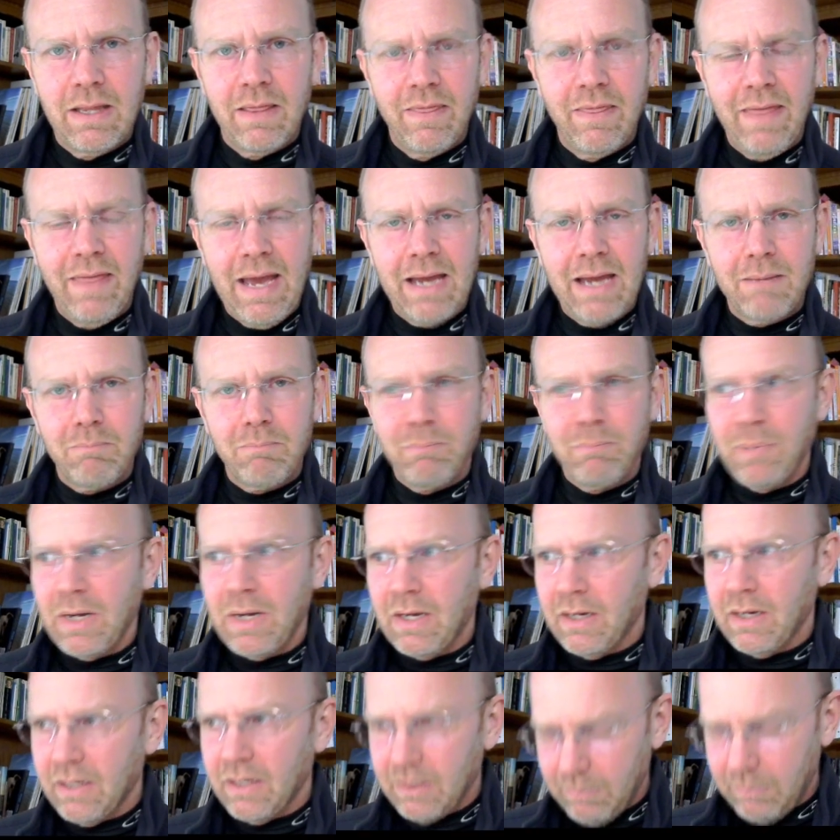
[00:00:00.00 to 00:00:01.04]
That
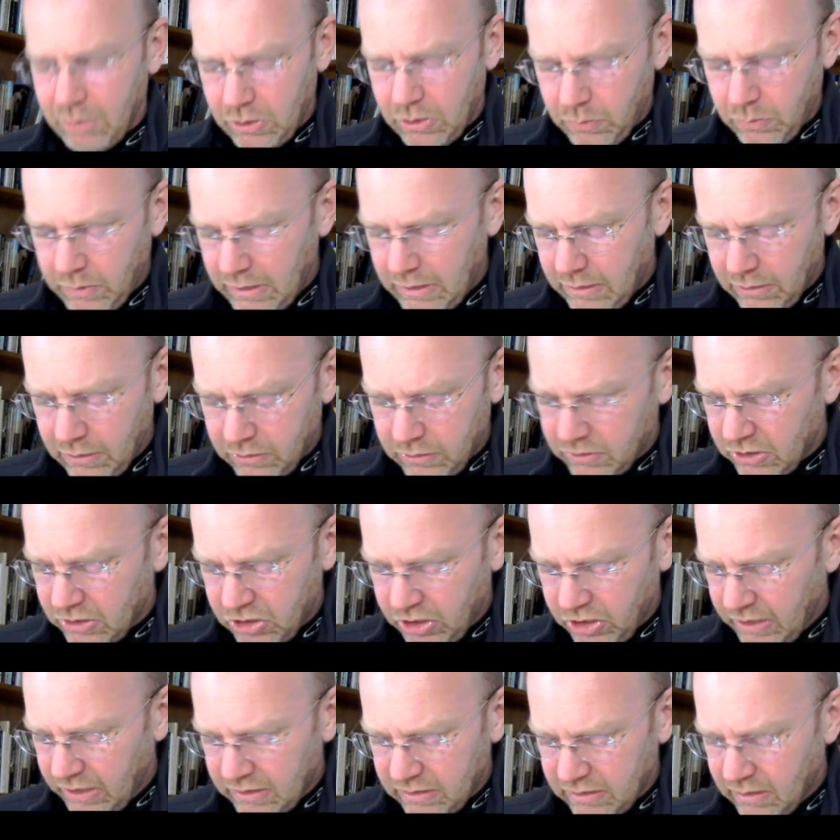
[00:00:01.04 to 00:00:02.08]
bond between those
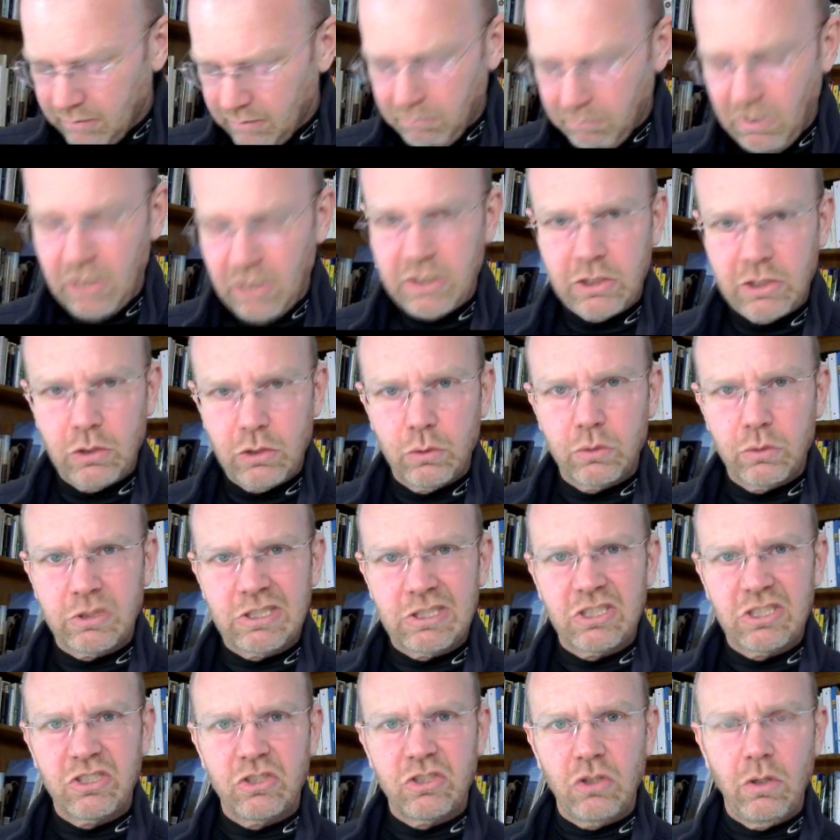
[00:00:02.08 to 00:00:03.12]
adjacent molecules
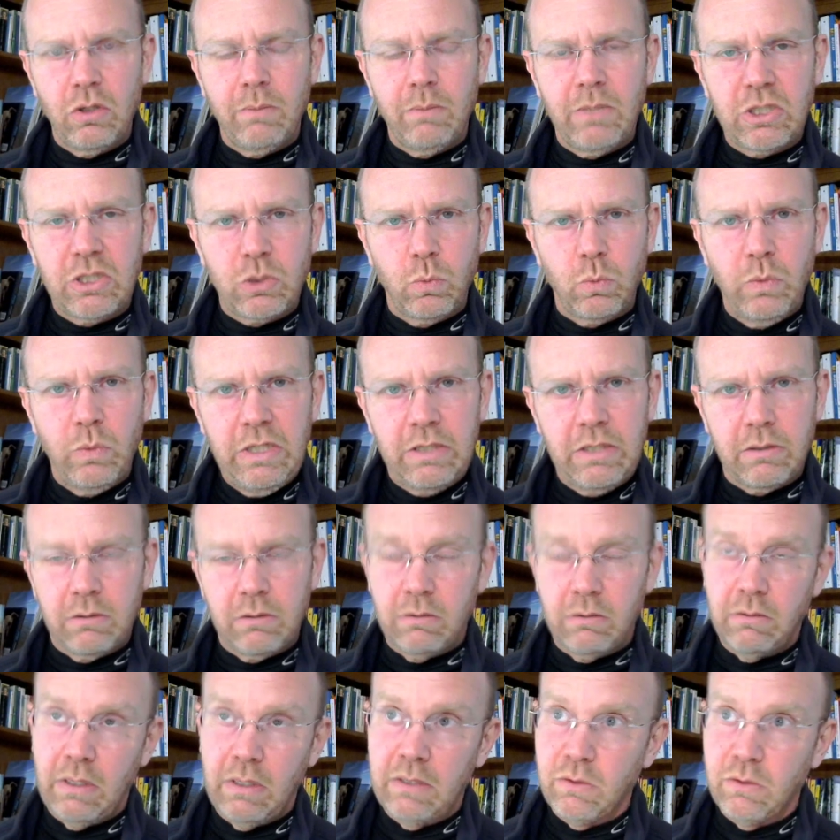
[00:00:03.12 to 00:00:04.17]
is so much
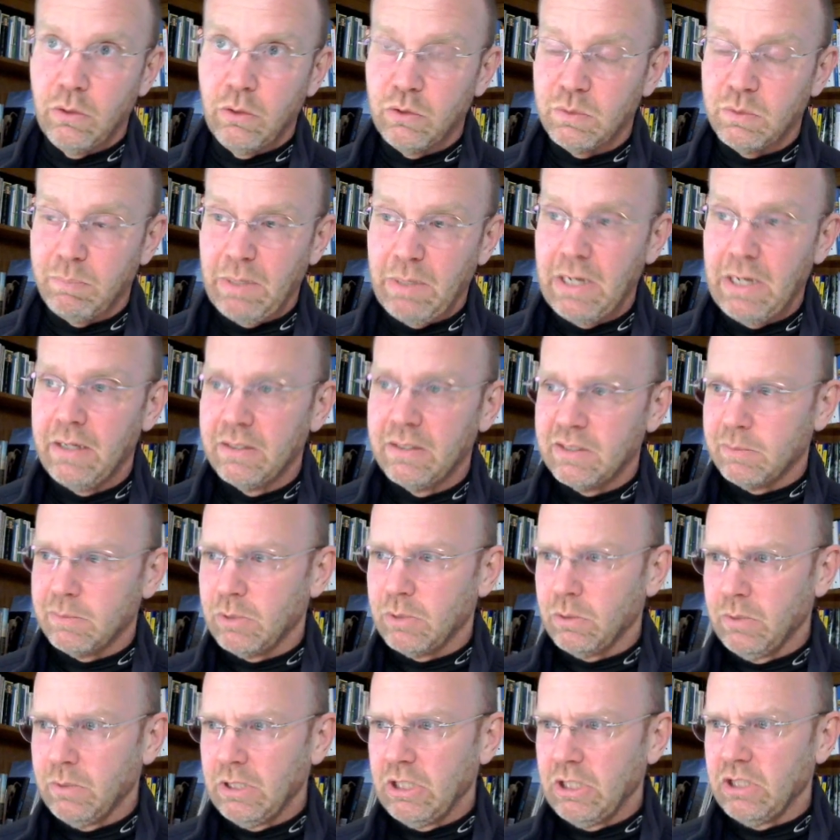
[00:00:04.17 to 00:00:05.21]
weaker, or those bonds
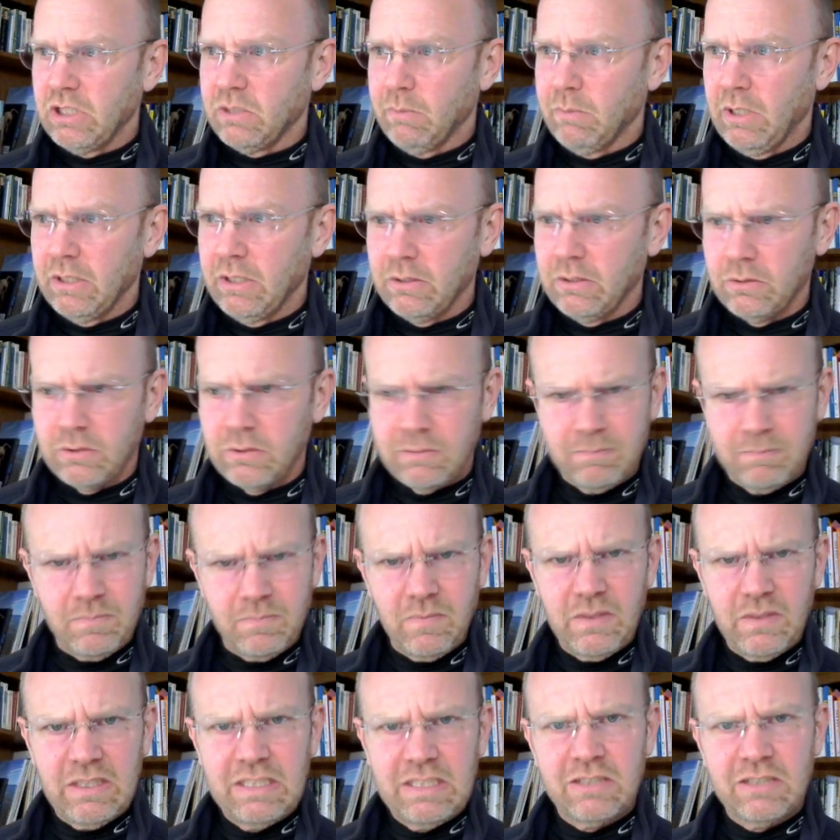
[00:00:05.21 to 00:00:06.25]
between adjacent molecules
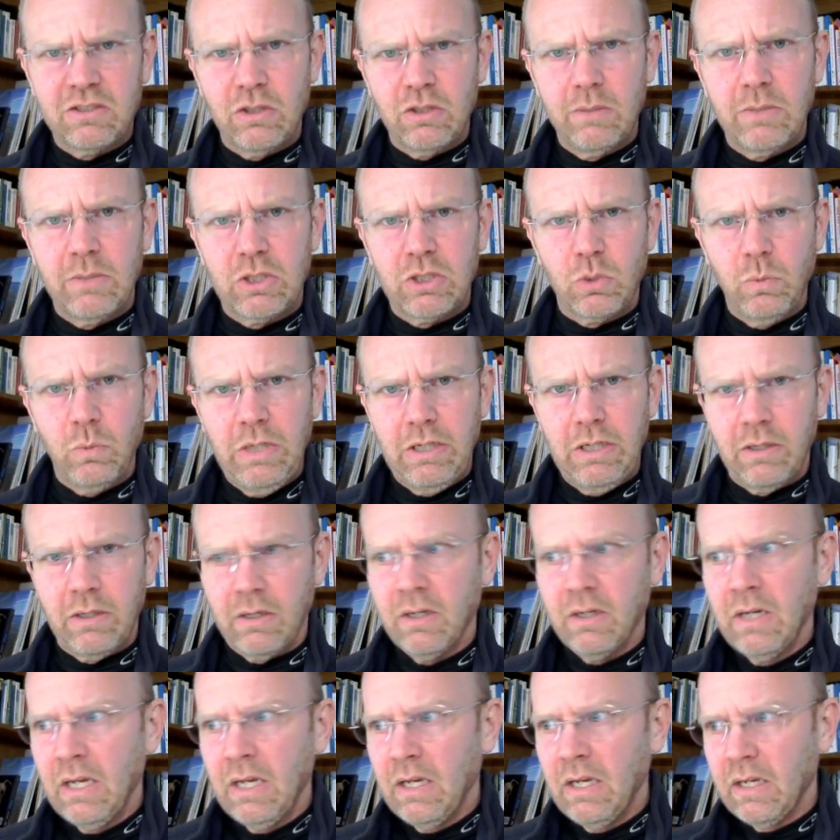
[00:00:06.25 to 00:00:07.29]
is so much
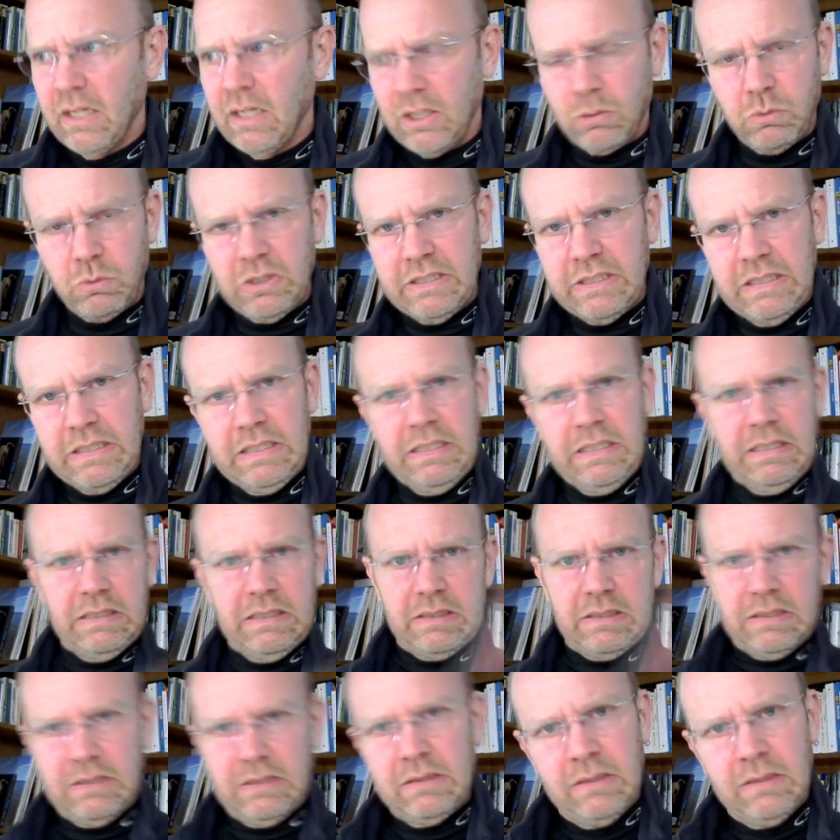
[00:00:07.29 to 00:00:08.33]
weaker, it's really
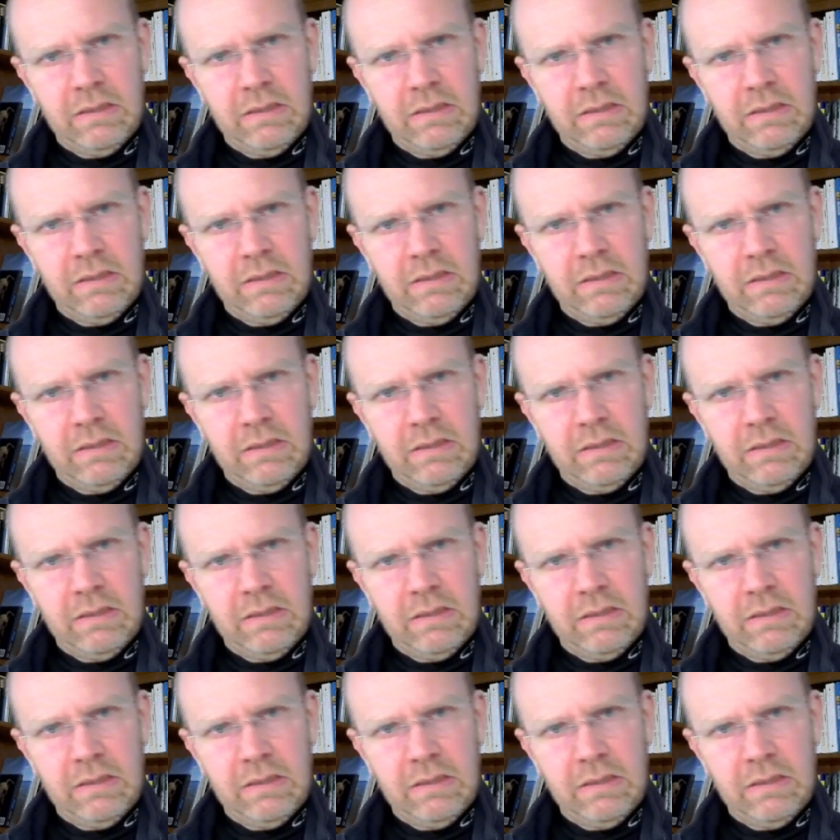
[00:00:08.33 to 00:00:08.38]
easy